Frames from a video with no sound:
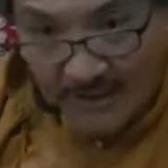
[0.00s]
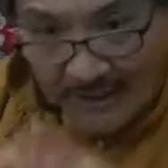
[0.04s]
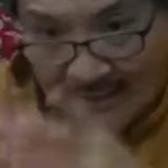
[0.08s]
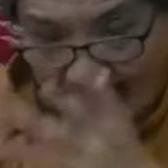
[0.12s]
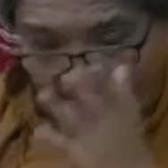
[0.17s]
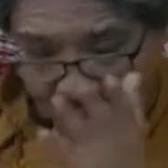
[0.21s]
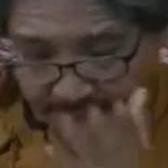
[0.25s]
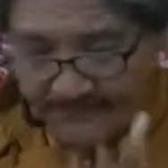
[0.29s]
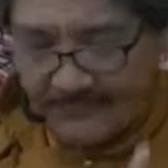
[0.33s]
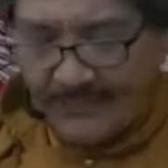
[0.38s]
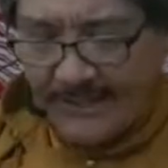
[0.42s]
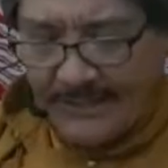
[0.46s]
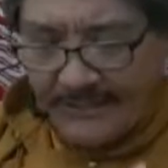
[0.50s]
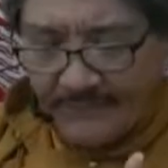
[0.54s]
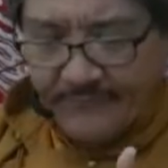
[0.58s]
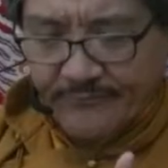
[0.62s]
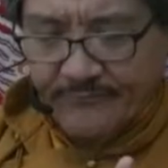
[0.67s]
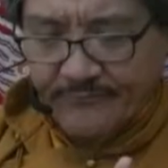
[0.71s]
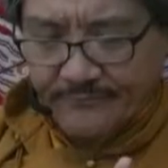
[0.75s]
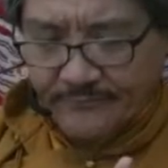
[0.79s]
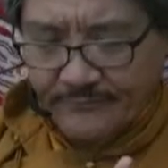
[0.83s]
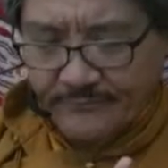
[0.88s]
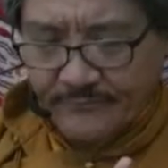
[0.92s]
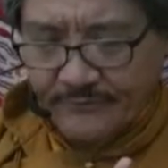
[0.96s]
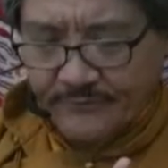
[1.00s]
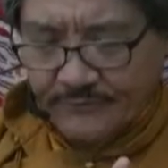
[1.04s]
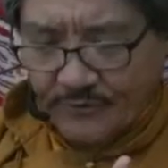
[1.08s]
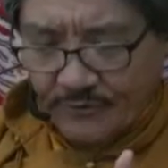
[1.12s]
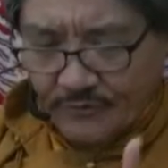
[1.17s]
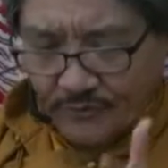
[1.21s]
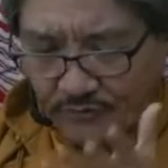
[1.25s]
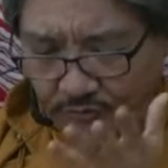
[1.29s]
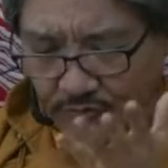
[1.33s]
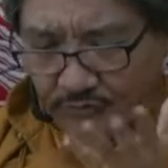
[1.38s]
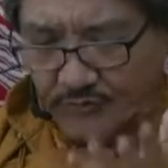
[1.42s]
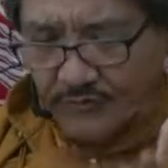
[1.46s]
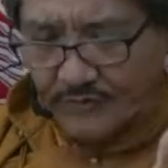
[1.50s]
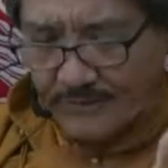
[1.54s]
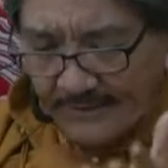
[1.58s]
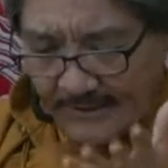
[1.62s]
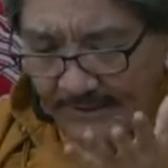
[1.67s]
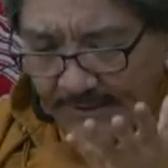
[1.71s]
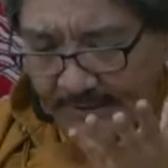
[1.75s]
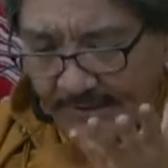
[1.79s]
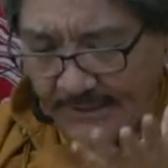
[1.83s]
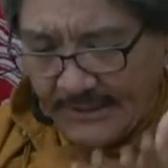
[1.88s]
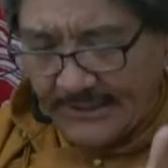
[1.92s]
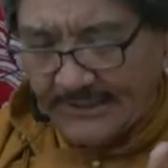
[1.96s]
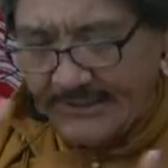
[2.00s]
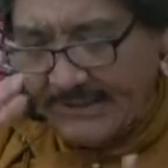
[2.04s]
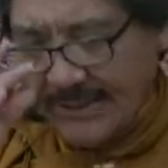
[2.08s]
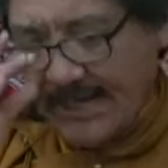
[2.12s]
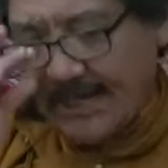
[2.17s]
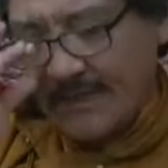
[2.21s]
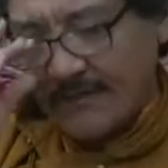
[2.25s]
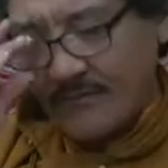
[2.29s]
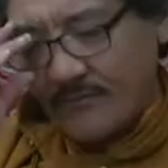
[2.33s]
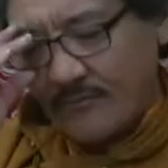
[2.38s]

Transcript: I pray for you in that